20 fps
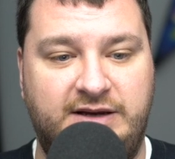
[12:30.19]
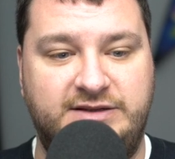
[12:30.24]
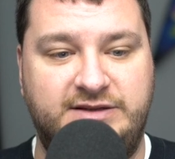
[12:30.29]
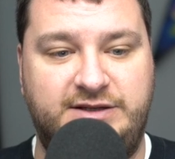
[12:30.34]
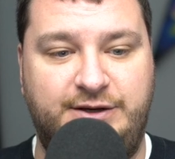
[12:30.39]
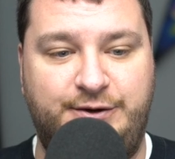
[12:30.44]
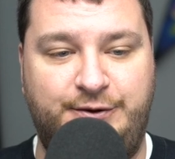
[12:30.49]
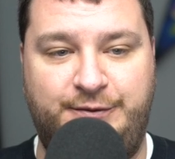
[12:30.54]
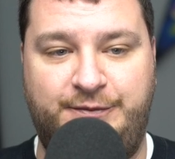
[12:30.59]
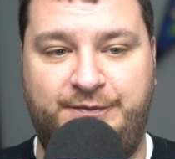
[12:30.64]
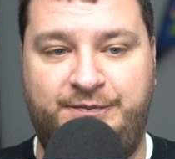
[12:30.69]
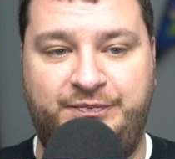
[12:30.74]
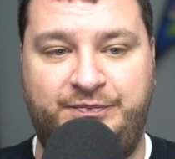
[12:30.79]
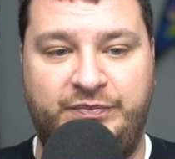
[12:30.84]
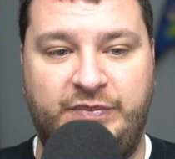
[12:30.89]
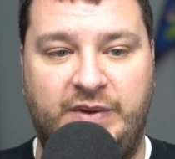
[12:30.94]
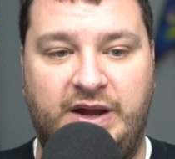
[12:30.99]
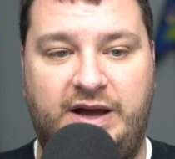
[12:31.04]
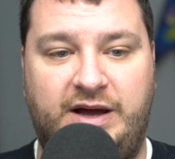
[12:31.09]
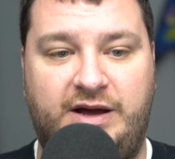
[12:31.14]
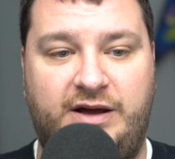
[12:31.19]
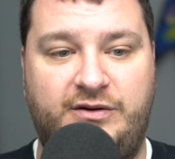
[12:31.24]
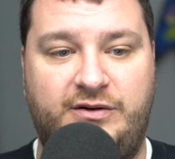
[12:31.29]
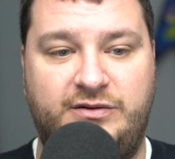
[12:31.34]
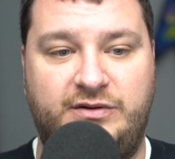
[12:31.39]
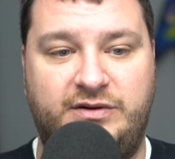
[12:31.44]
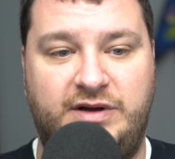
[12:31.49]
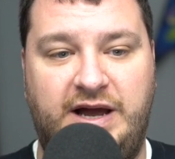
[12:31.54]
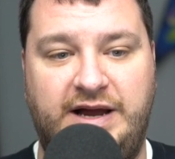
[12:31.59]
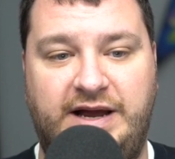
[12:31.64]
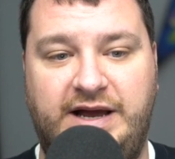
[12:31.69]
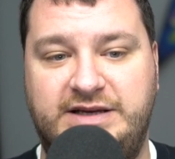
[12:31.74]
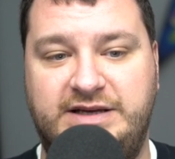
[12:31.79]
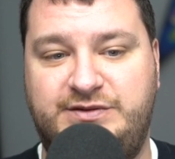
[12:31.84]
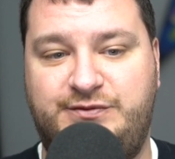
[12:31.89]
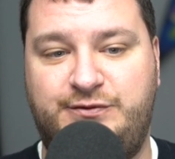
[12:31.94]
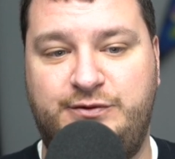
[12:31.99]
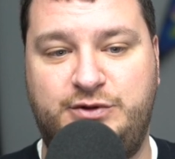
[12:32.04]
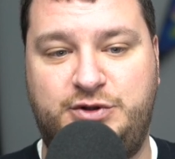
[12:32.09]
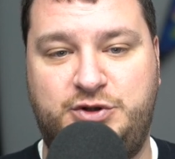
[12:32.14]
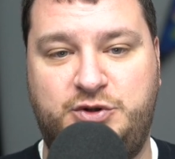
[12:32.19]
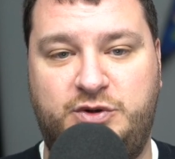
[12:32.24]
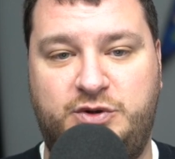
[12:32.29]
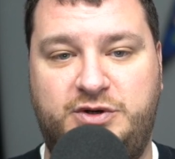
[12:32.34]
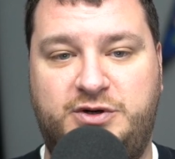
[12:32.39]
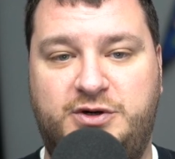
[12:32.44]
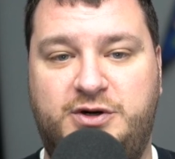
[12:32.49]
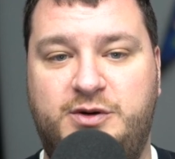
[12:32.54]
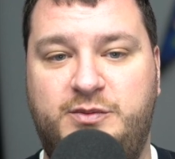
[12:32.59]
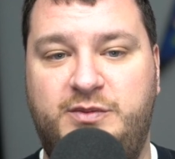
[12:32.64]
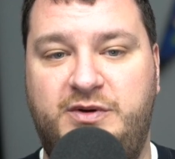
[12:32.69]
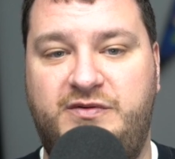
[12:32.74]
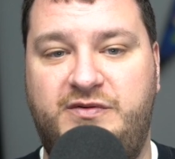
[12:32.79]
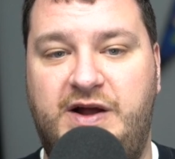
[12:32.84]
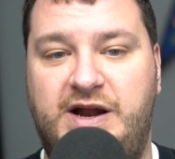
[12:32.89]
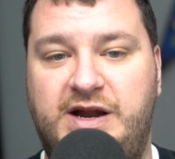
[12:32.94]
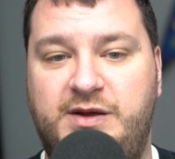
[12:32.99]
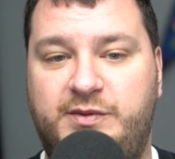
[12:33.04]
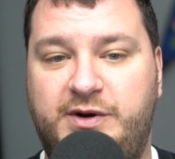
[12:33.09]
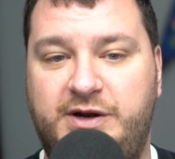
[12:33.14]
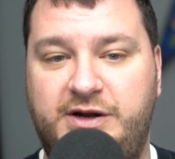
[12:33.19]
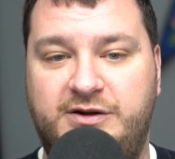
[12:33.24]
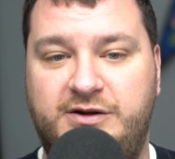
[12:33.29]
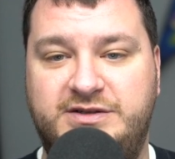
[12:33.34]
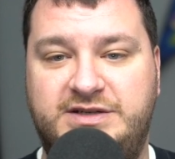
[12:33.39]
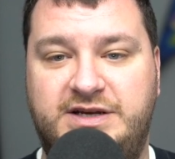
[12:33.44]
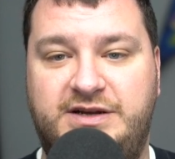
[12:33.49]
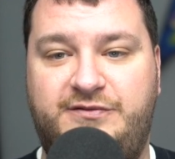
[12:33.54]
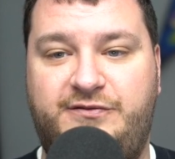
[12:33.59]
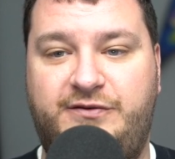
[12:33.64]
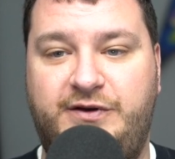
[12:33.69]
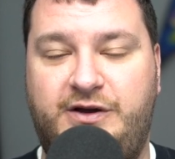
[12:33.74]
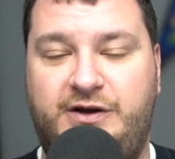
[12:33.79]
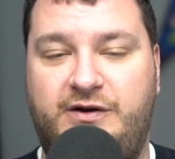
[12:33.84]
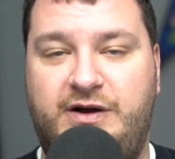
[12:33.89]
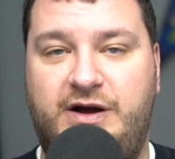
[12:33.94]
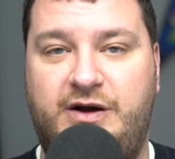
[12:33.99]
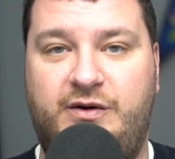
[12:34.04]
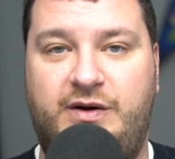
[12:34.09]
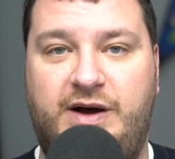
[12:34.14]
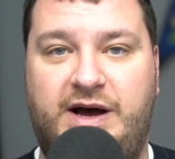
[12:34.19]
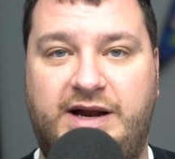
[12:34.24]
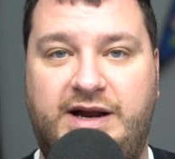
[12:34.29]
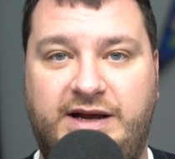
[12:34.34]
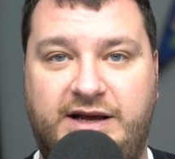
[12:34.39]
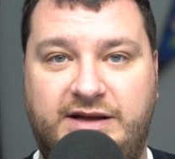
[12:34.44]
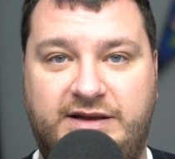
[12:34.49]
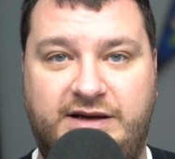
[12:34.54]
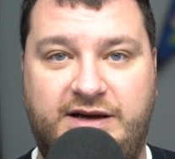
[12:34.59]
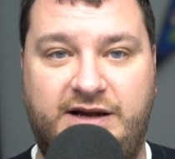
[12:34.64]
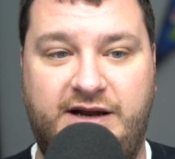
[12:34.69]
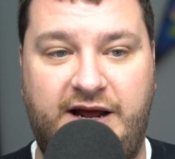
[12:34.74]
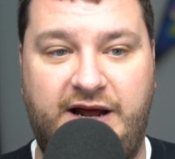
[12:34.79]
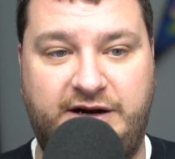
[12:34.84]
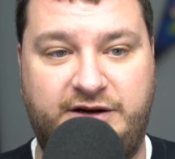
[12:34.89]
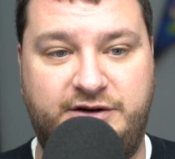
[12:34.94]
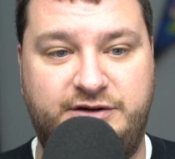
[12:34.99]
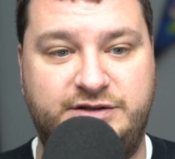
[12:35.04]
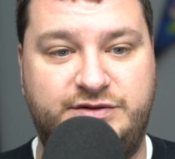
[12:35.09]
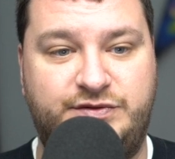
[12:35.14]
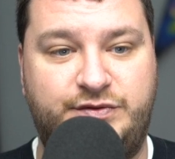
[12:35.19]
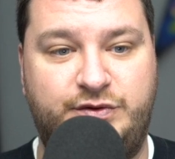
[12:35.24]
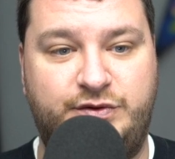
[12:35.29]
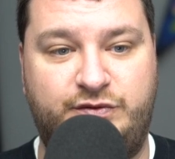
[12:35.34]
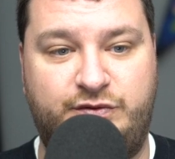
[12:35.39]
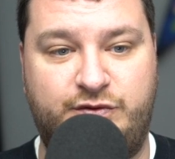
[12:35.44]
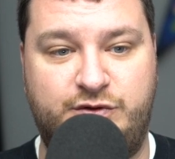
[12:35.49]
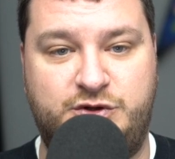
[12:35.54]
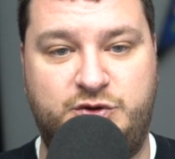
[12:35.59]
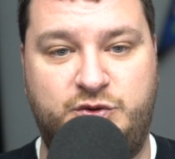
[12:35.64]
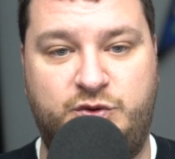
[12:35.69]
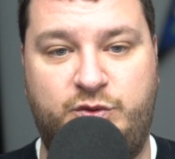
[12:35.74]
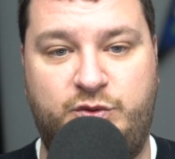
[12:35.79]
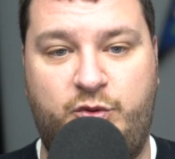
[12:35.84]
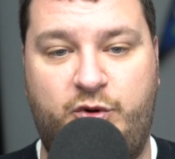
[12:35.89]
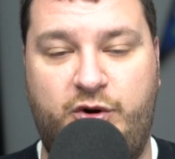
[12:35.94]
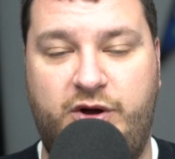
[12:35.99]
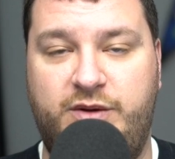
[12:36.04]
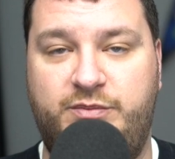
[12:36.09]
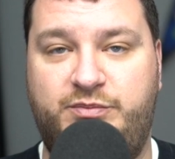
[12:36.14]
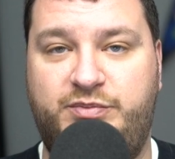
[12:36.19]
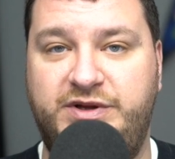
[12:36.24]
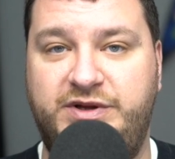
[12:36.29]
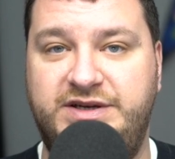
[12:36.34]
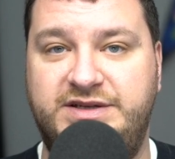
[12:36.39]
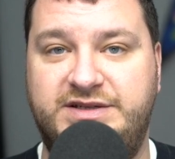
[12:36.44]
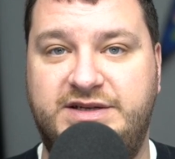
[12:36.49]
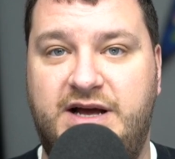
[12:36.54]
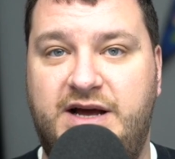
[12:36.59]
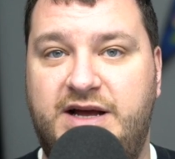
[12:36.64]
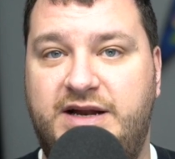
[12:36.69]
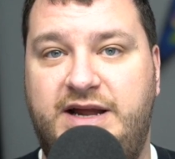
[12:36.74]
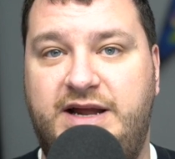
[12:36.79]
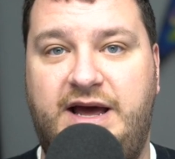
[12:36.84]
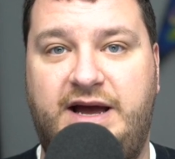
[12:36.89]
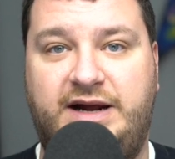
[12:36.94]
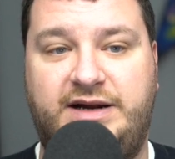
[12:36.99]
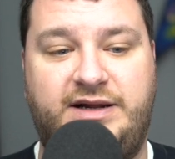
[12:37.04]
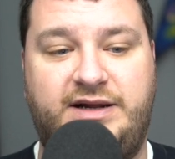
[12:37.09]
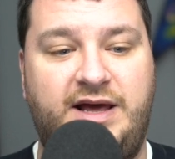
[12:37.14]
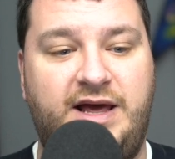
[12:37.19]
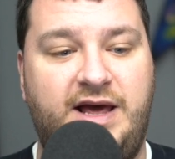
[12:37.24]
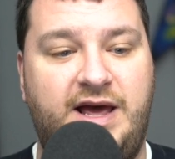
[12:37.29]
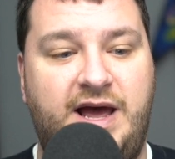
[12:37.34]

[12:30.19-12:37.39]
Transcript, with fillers: So I guess for the short term, if anybody knows how to figure out how to get the connectors for the Virtual Boy, please contact